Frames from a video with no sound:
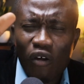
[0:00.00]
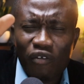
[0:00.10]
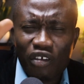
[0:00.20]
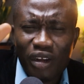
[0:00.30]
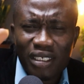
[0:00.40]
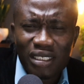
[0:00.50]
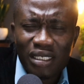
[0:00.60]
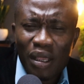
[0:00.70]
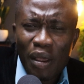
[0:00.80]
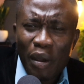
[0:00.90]
of grace
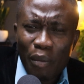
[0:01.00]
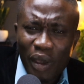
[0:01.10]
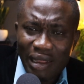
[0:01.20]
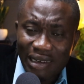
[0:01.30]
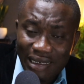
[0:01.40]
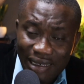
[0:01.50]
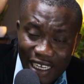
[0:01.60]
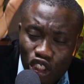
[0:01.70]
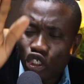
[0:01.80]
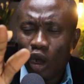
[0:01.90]
may
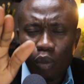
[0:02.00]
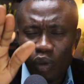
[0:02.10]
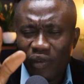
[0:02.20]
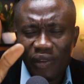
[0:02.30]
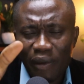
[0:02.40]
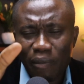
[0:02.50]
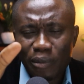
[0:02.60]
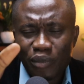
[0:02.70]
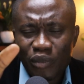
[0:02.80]
rest upon them.